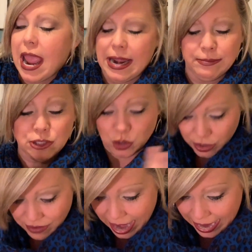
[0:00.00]
And I'm sort
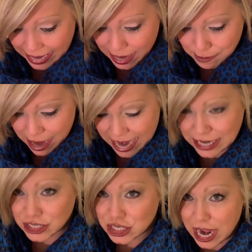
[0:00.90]
of hanging my head
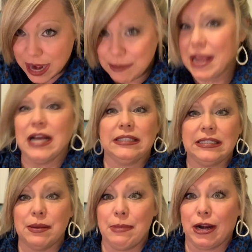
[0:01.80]
in shame because
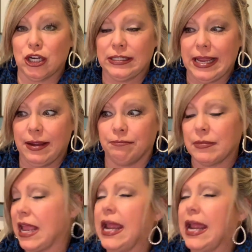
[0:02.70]
it's embarrassing.